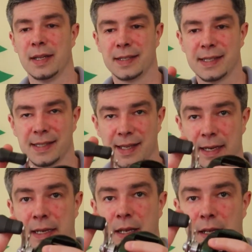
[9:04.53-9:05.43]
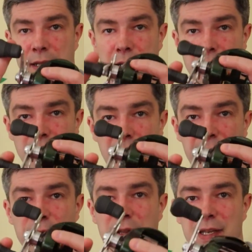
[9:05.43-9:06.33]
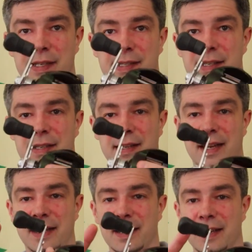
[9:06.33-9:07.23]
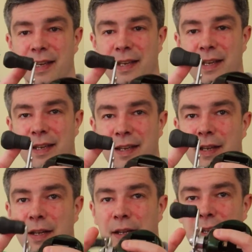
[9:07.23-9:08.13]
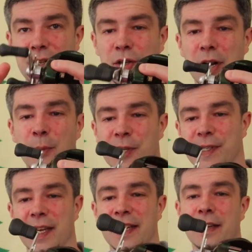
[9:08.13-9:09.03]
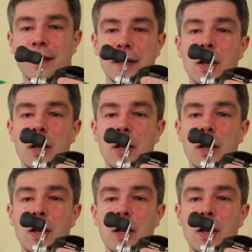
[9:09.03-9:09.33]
This is like effortless. Like you could almost like